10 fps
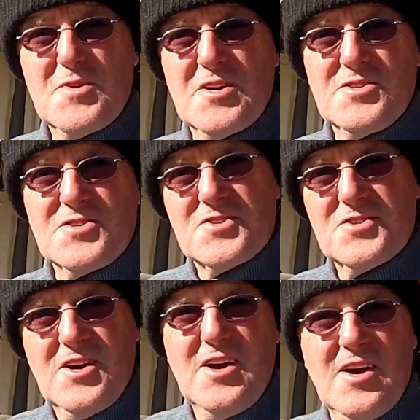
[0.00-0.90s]

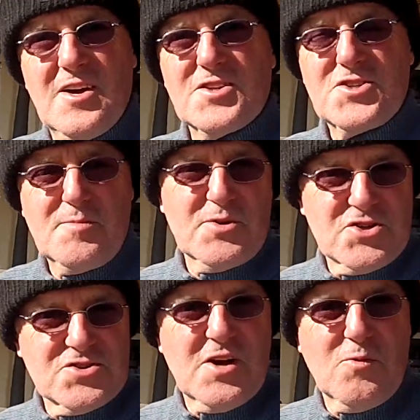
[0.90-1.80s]
means the
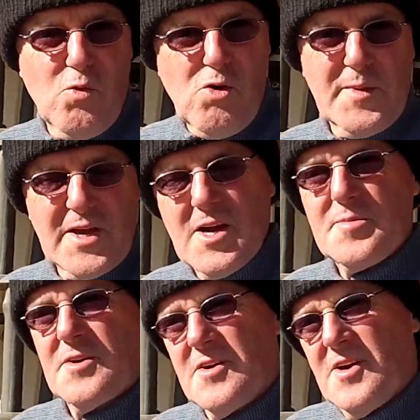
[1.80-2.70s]
temperatures are warming
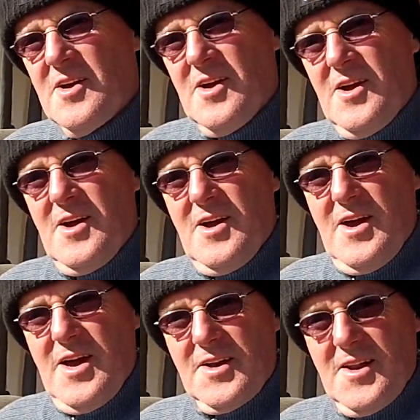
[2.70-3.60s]
up
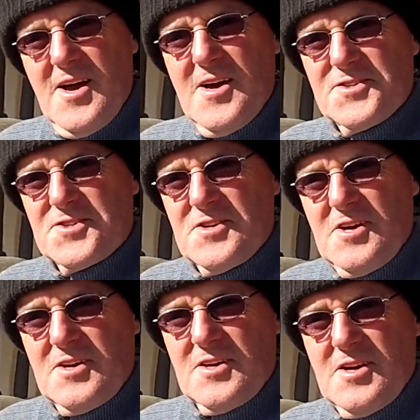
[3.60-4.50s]
at last,
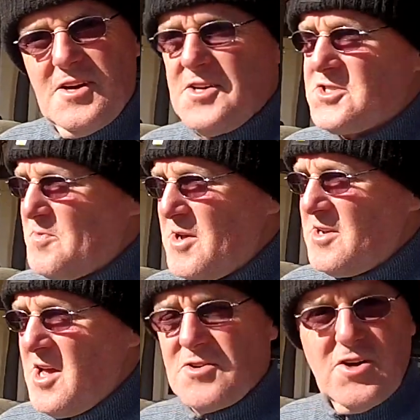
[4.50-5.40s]
and it's
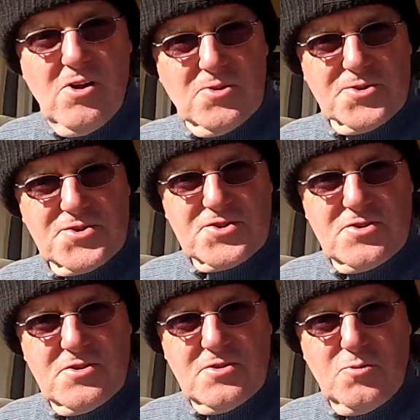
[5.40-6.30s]
been our
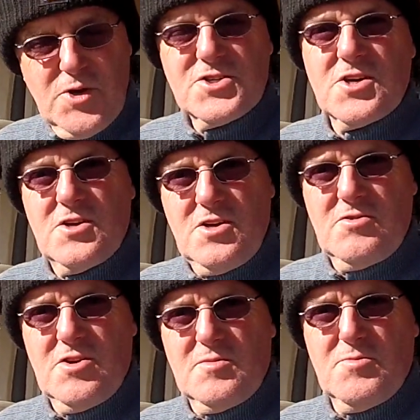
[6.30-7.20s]
coldest winter
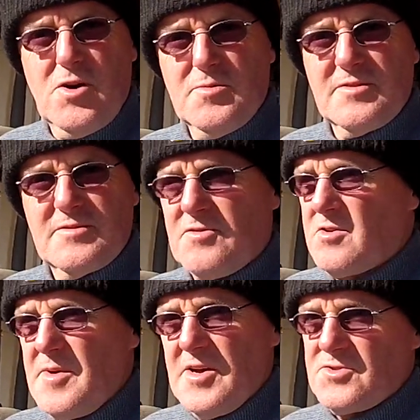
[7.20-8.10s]
here in Melbourne
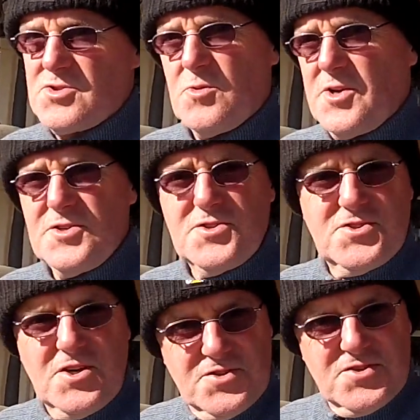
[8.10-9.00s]
for about
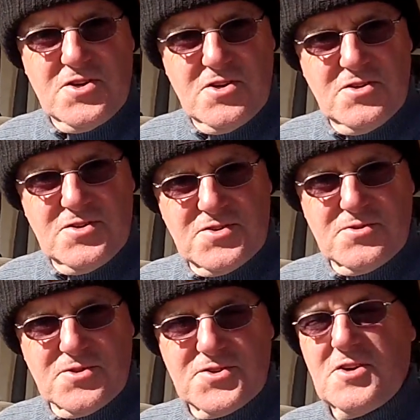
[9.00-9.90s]
26 years
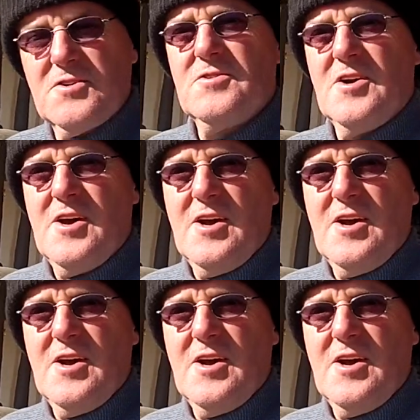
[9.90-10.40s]
or so.